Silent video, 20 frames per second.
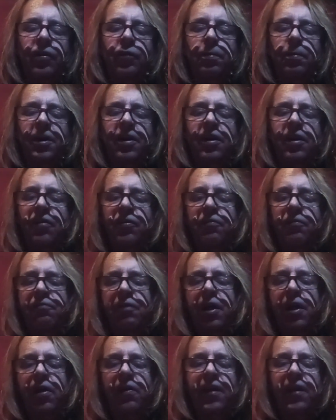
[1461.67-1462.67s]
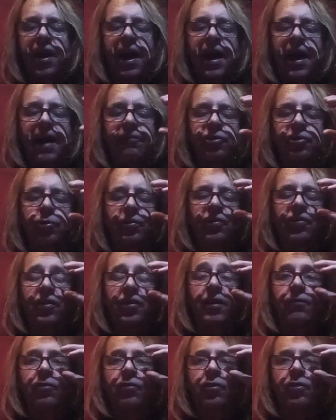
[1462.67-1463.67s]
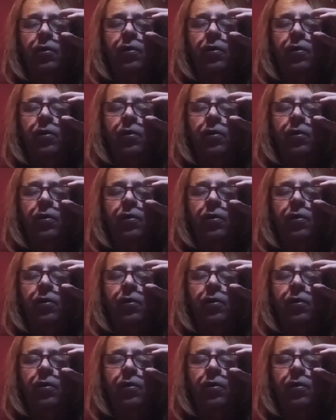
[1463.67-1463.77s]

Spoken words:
but it doesn't follow that I have to receive stolen